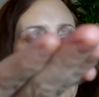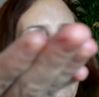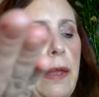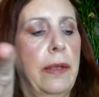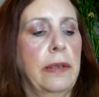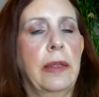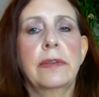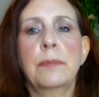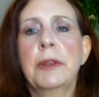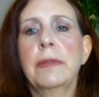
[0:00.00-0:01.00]
Uh,
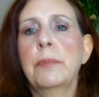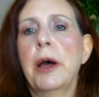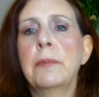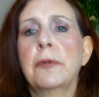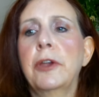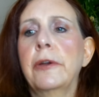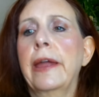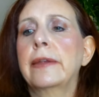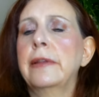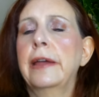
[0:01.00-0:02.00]
gets them in the palm of your
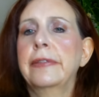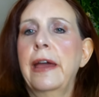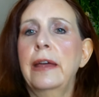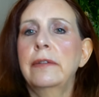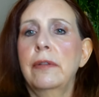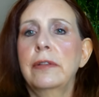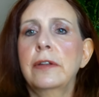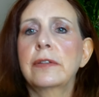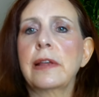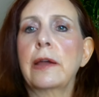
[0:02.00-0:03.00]
hand like that.
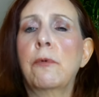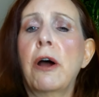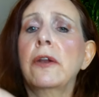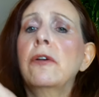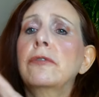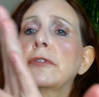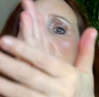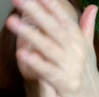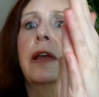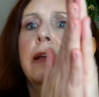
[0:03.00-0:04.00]
Looks like water,
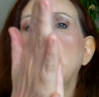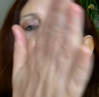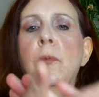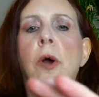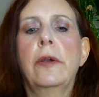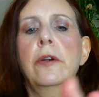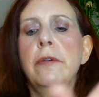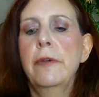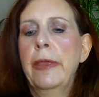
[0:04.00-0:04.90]
feels like water.